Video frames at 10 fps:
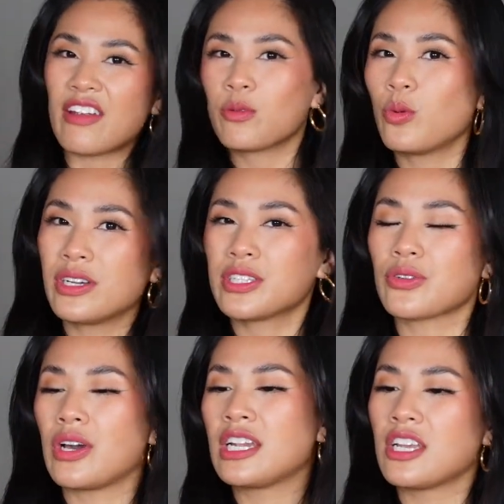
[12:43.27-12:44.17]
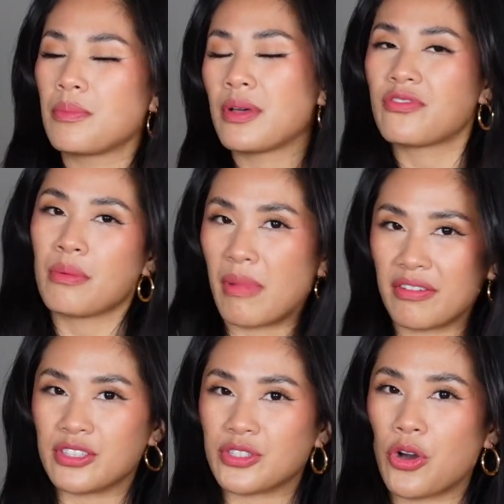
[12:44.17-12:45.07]
everyone's got a little bit of a
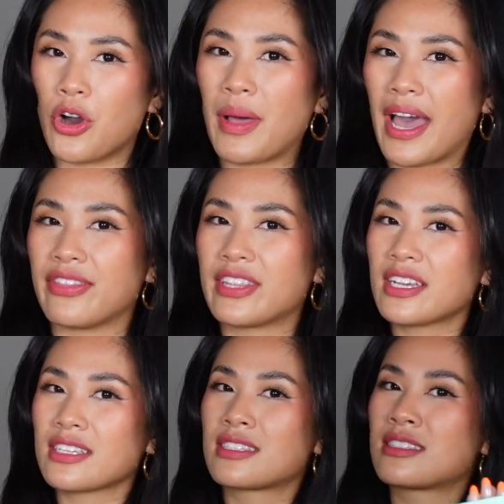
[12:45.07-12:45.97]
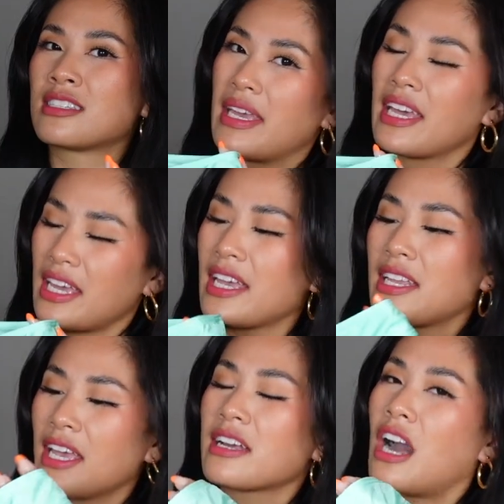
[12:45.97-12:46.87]
muffin top and this,
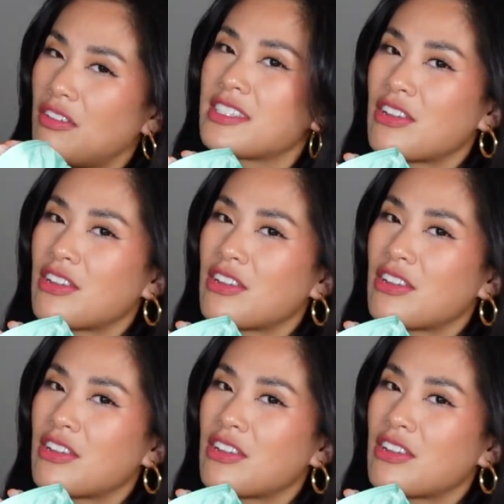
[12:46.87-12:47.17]
it covers